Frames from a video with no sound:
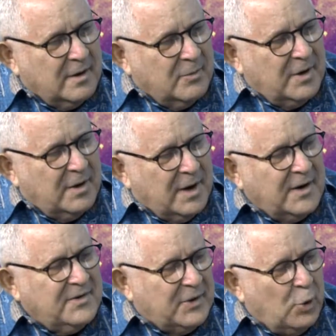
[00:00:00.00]
And when
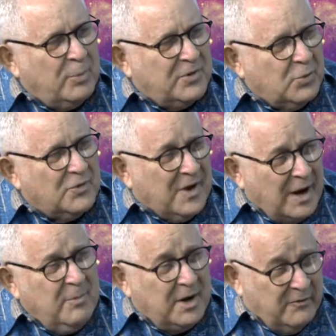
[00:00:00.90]
I say open source,
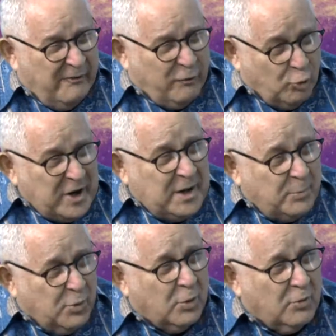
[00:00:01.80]
I mean free
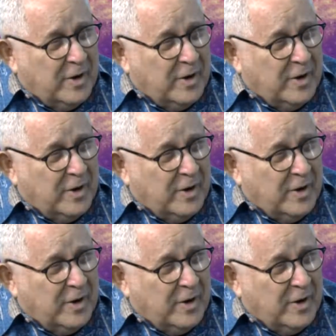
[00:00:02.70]
programs